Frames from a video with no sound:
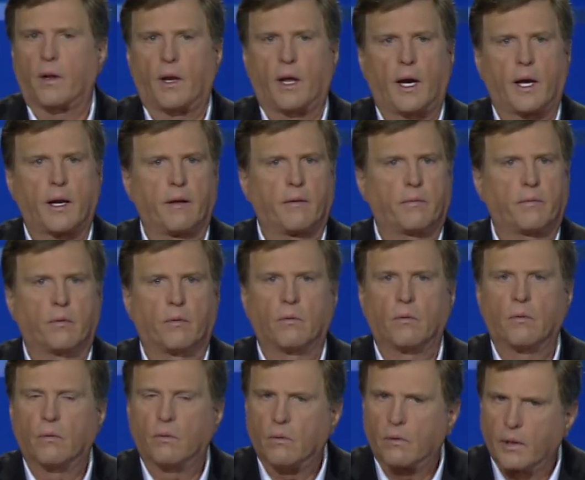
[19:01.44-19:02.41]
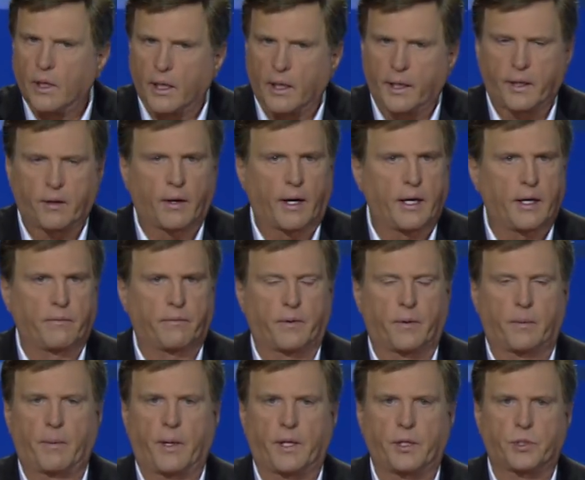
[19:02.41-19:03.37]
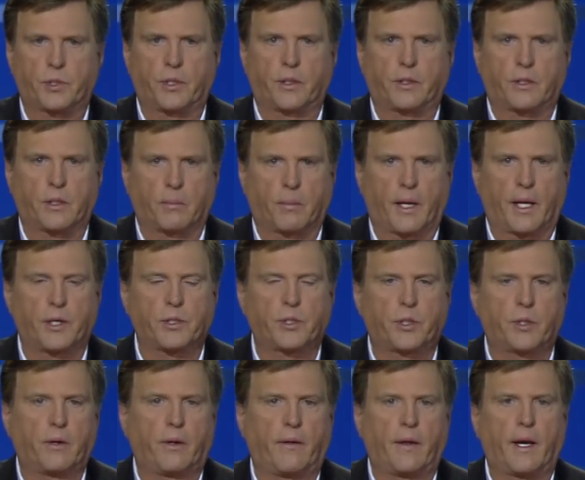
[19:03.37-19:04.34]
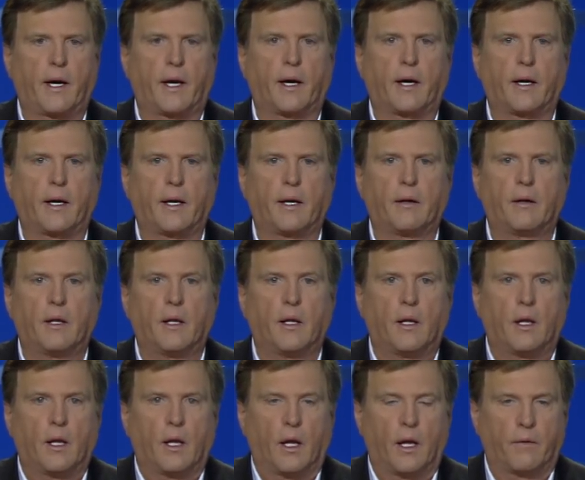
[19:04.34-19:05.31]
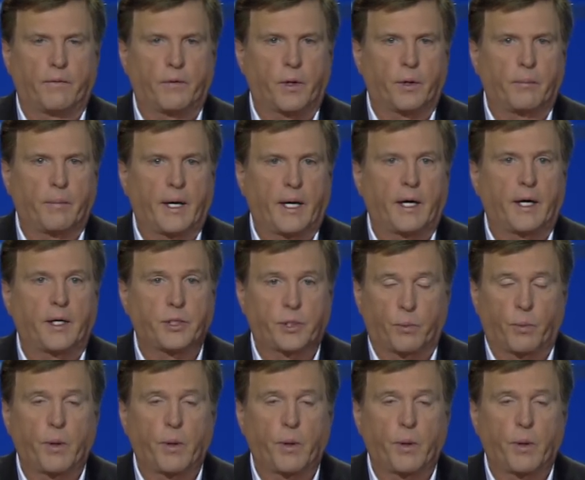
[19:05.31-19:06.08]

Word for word: lot of really great information to bless you in the area of your marriage.